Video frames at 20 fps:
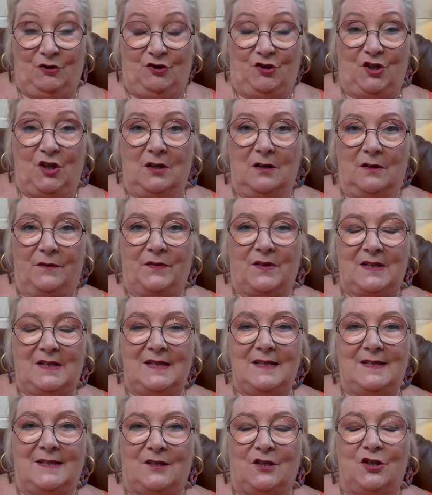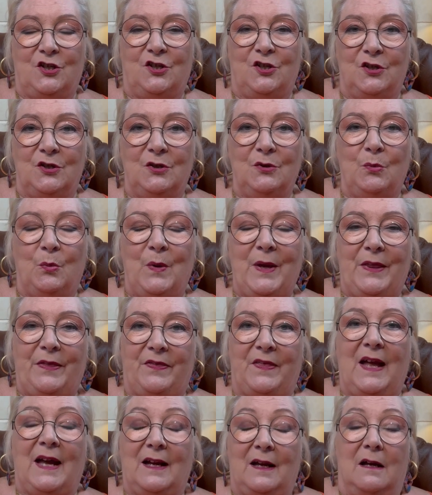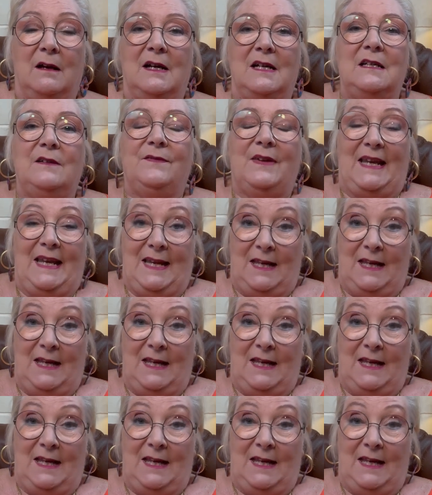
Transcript: chart that is to do with that kind of